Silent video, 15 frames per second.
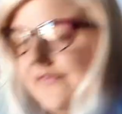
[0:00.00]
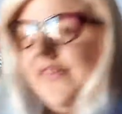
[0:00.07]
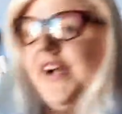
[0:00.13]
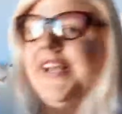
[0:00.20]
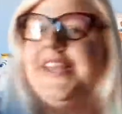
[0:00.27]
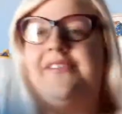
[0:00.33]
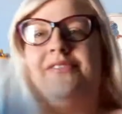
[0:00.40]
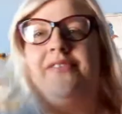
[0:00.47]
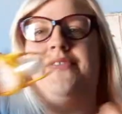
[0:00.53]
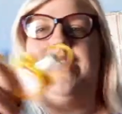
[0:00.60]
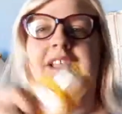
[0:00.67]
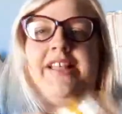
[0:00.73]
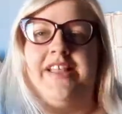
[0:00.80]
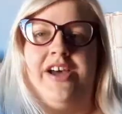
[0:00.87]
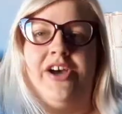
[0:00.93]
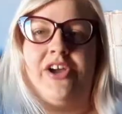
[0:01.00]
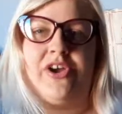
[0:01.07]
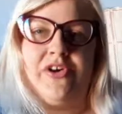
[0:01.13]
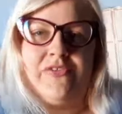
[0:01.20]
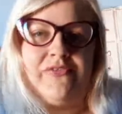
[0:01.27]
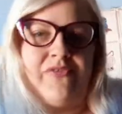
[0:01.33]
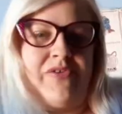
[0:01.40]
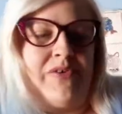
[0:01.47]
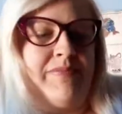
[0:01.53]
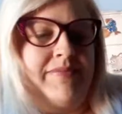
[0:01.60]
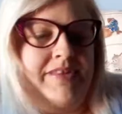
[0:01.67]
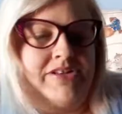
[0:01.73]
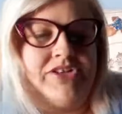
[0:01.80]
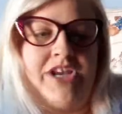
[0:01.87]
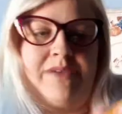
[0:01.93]
find everything that I got from
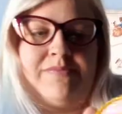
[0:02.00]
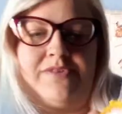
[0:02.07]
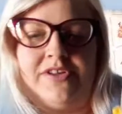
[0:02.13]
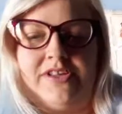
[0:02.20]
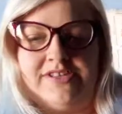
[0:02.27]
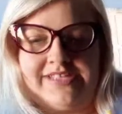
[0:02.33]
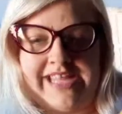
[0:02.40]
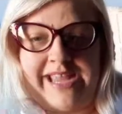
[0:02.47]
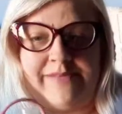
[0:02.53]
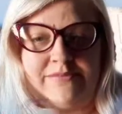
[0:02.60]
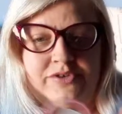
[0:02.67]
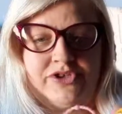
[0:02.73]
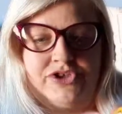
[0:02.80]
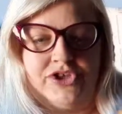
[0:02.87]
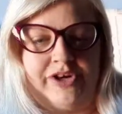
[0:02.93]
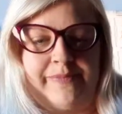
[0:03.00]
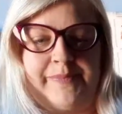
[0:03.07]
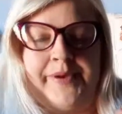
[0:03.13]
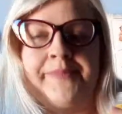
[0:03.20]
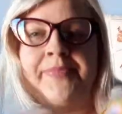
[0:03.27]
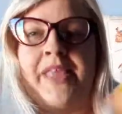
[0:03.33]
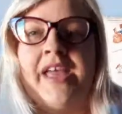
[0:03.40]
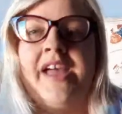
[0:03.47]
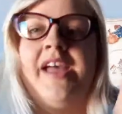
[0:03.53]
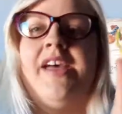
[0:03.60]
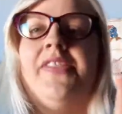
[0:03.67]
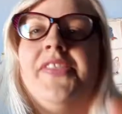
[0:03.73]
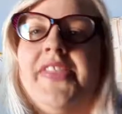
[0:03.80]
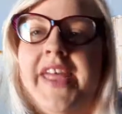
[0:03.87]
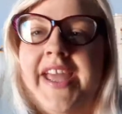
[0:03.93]
the same shop.
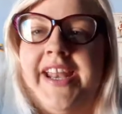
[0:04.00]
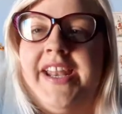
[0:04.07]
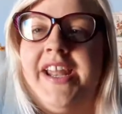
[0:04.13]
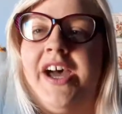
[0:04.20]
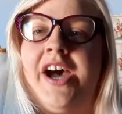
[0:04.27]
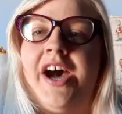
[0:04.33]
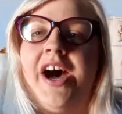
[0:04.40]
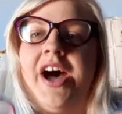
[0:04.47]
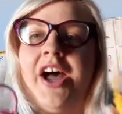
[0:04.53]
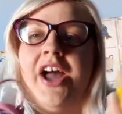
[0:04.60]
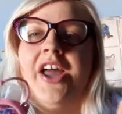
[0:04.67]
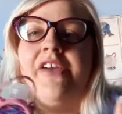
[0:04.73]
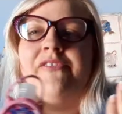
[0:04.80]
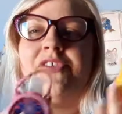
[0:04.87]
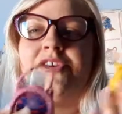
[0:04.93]
Then I've